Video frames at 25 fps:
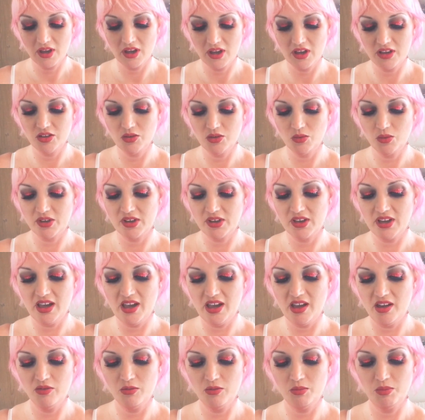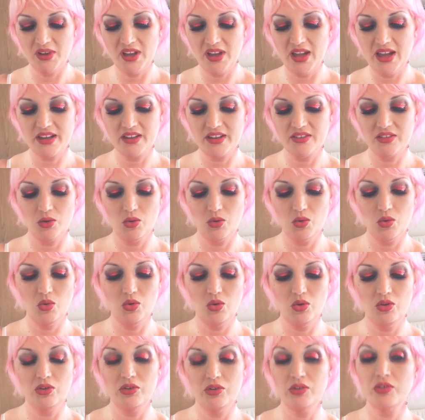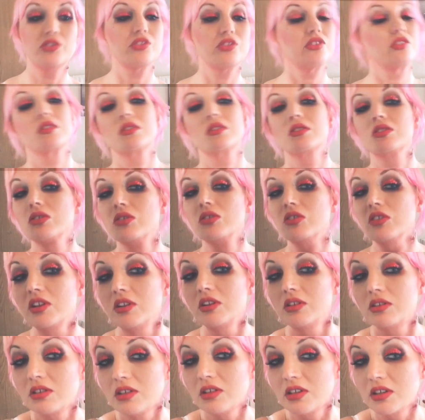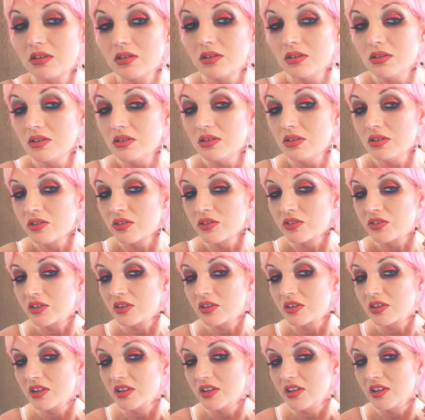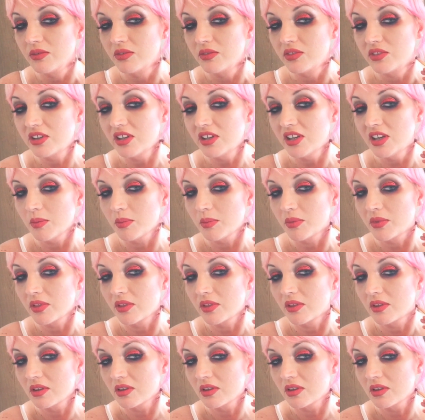And you want to have black in the holes so they look like holes. Gives depth.